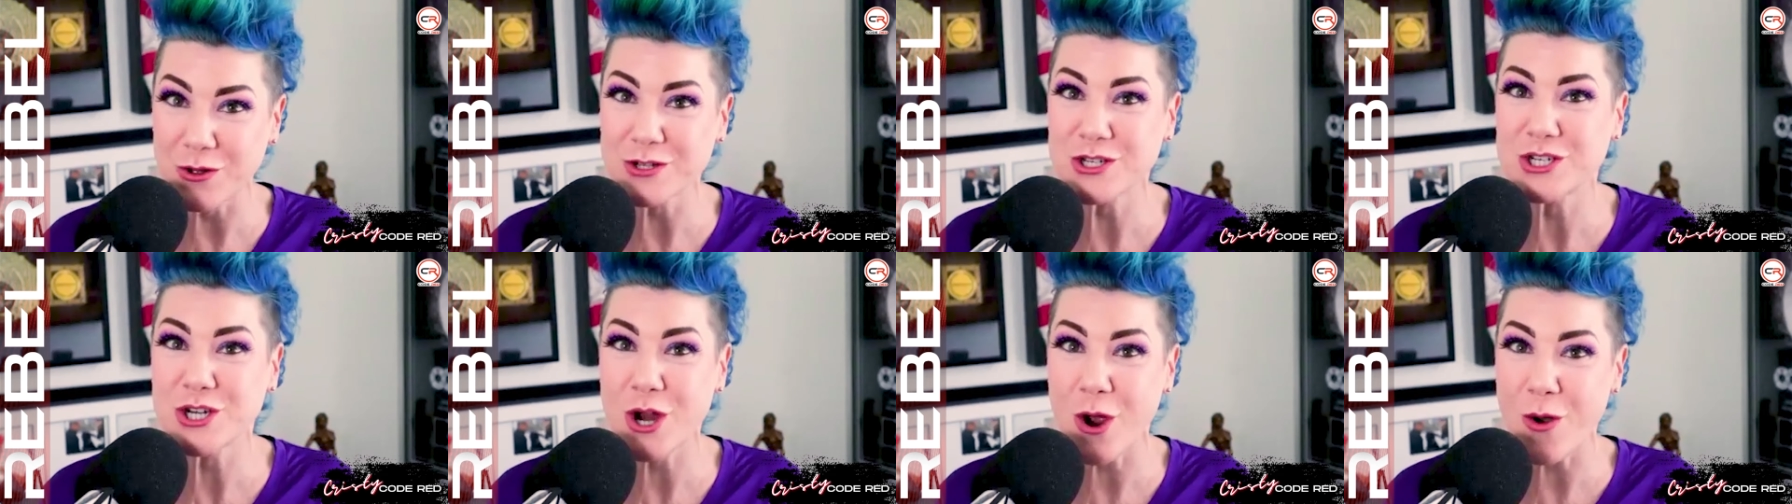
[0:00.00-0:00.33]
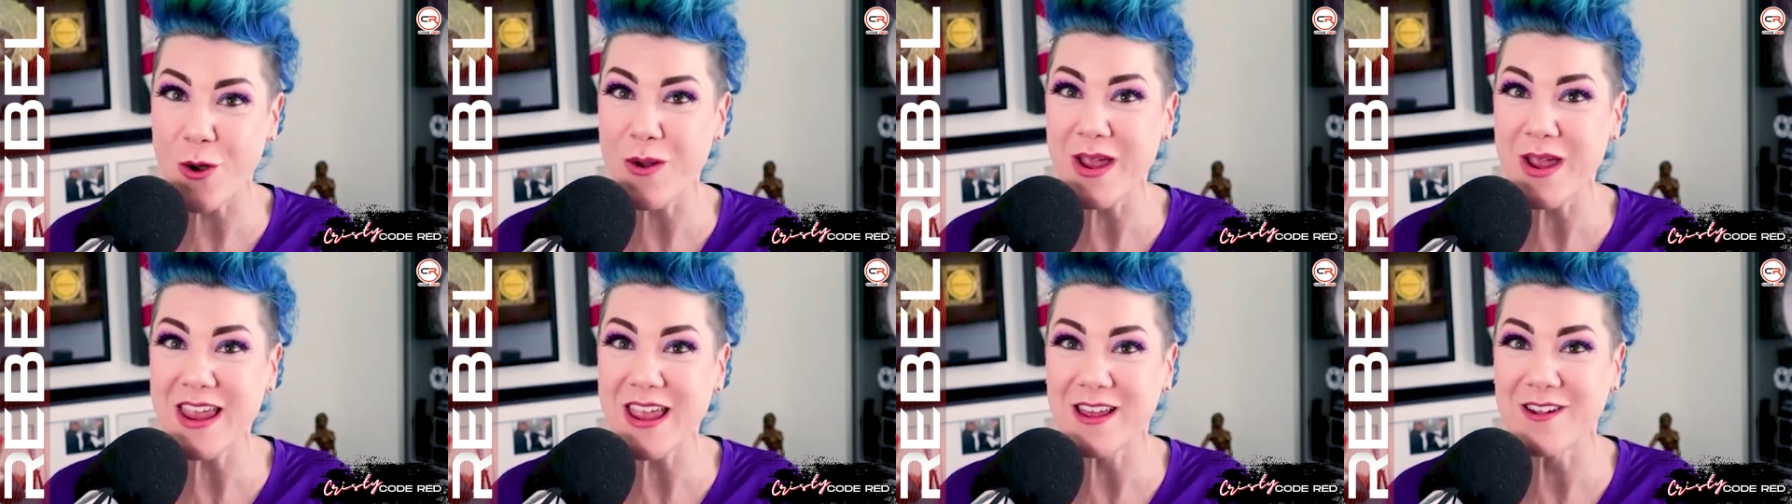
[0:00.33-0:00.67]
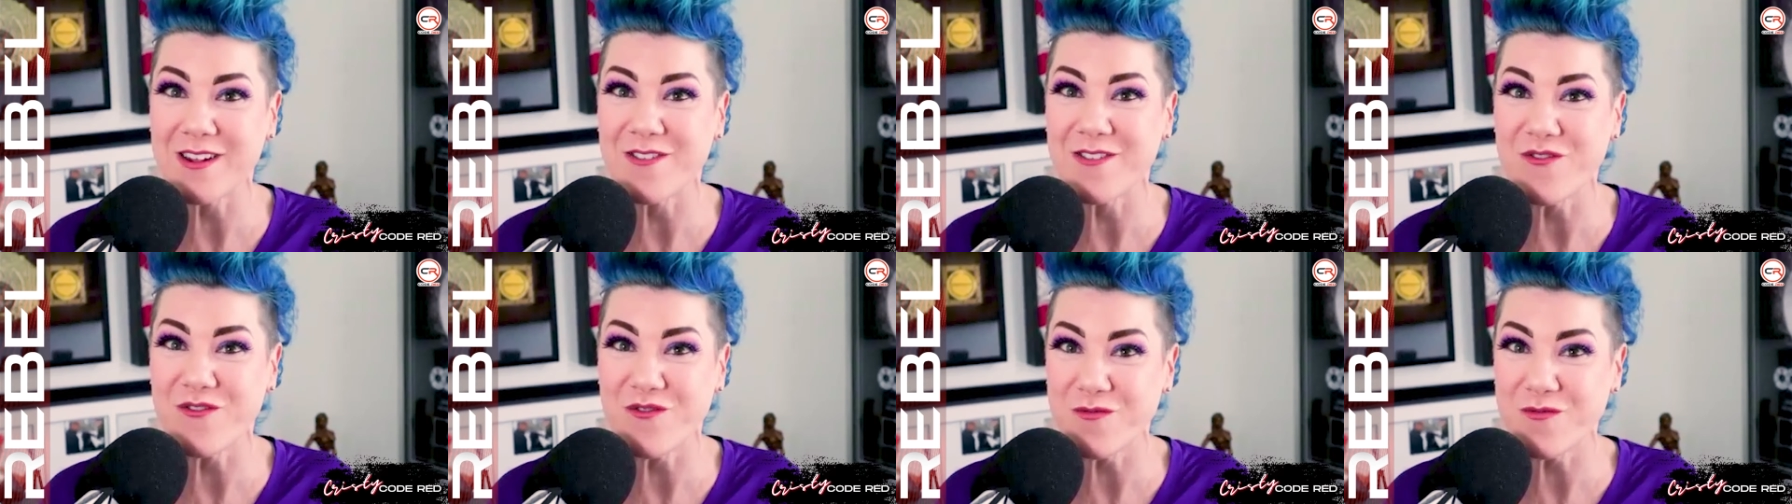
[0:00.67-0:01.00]
Joey,
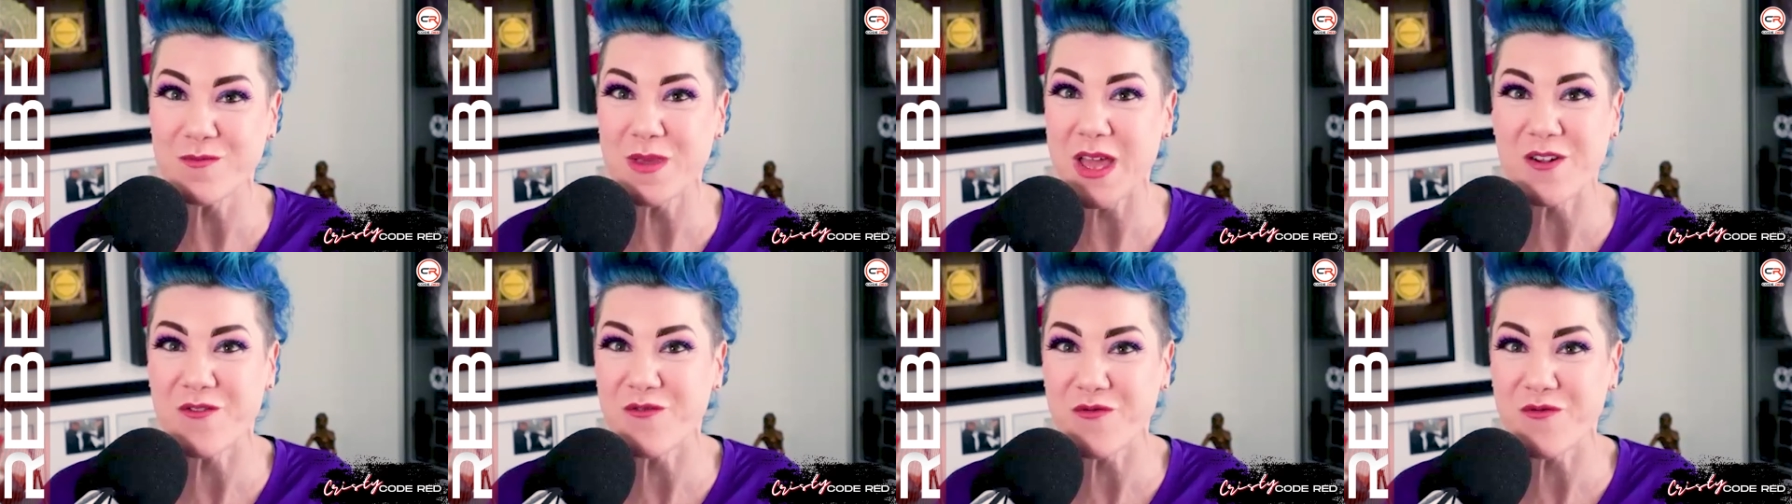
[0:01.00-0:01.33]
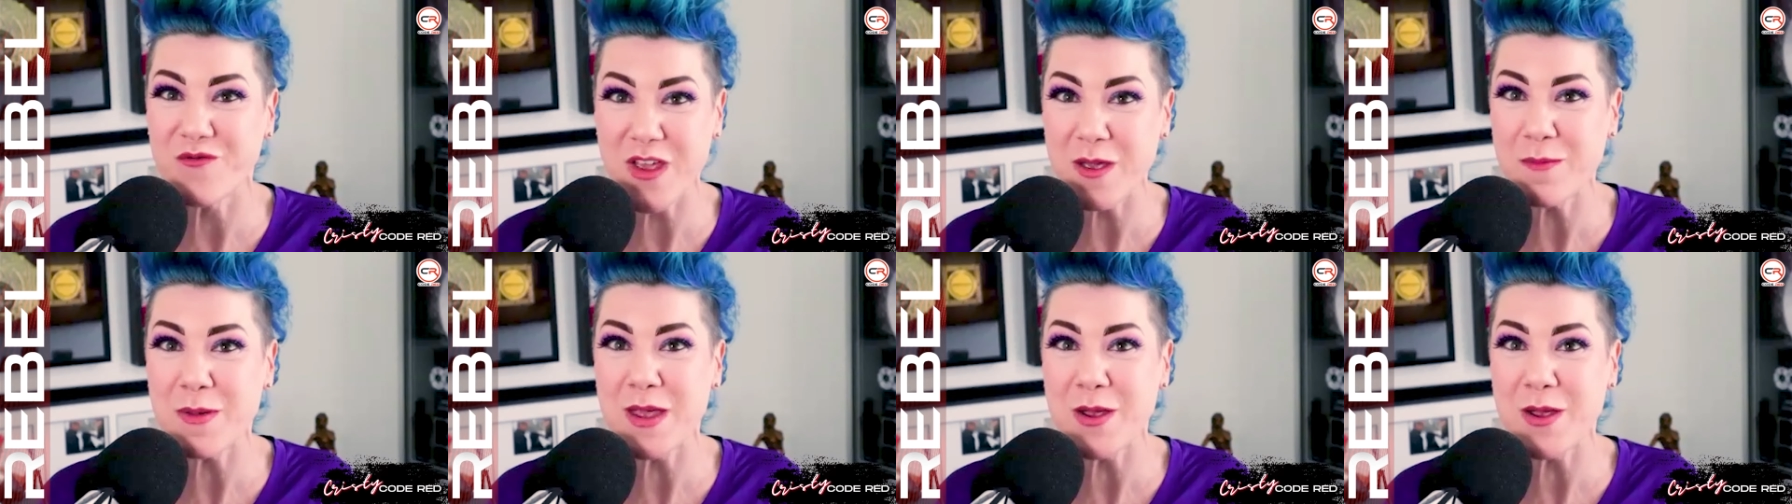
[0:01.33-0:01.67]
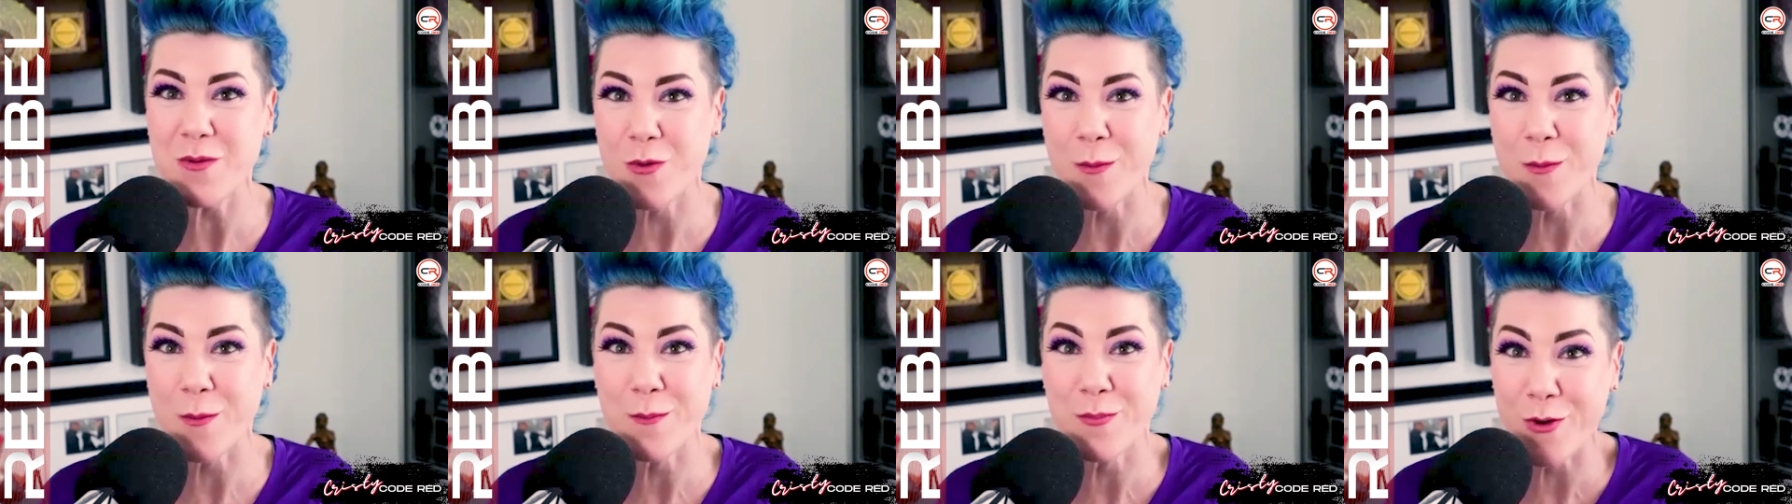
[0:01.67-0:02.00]
and and Phoebe
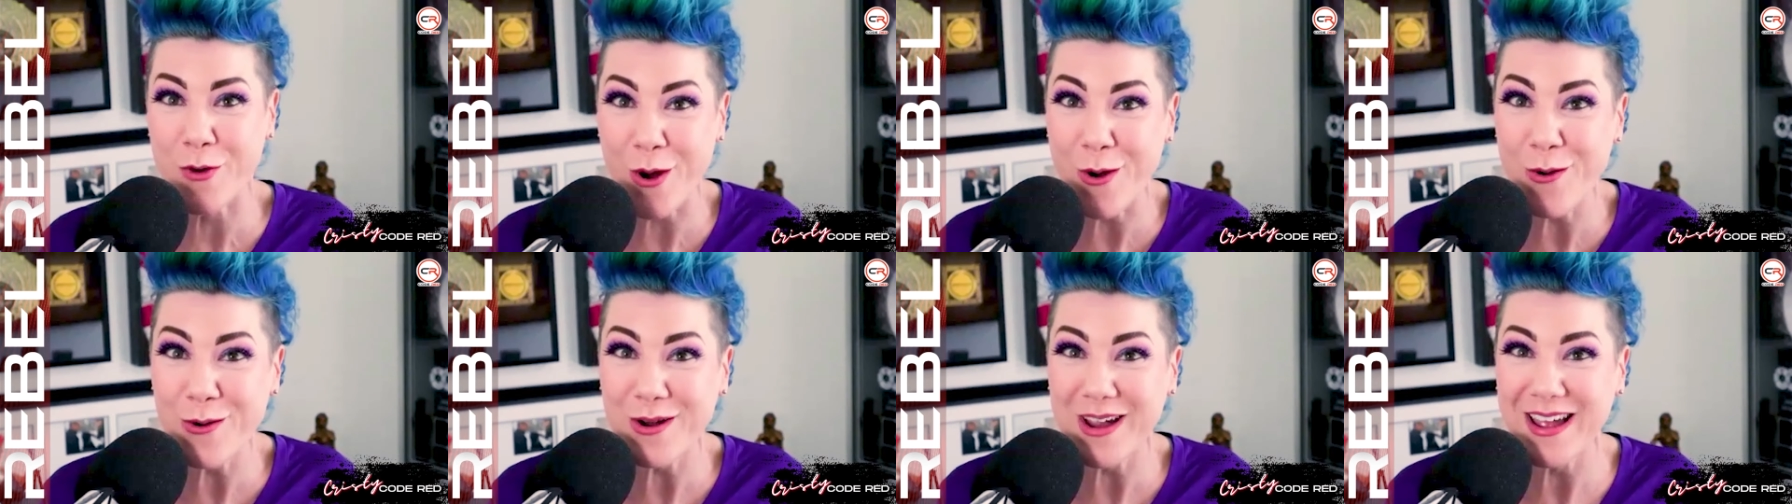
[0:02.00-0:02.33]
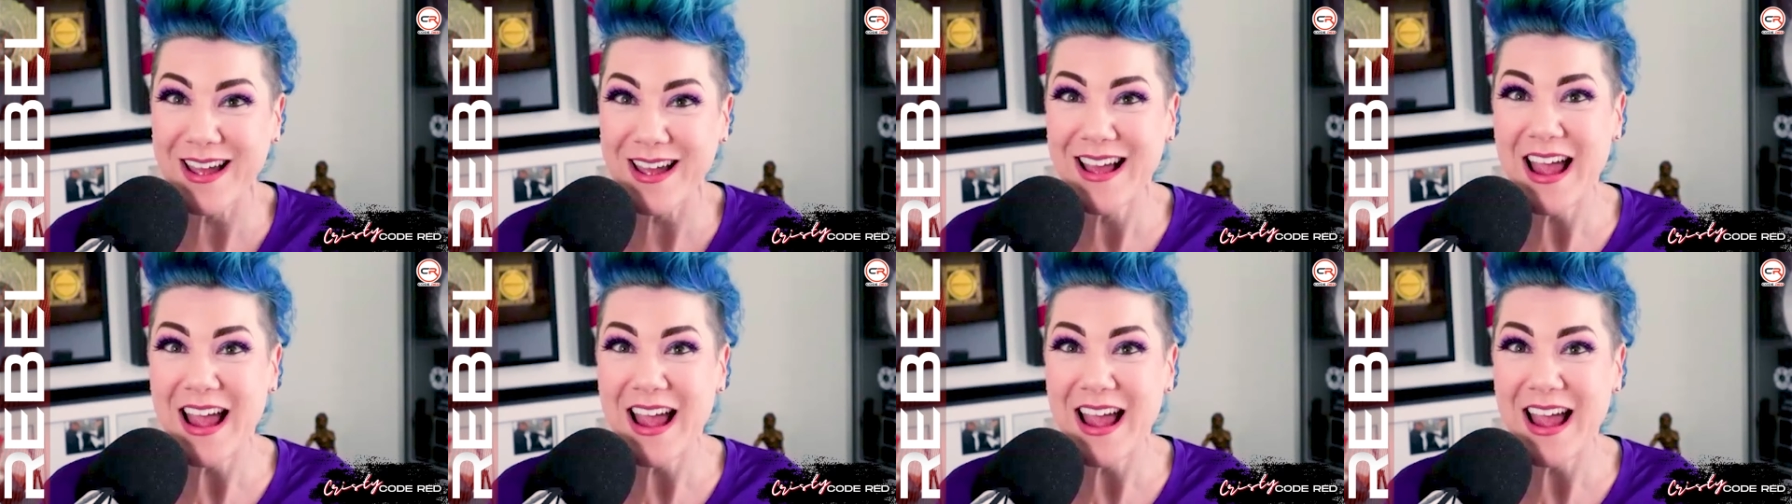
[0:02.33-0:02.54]
were broke,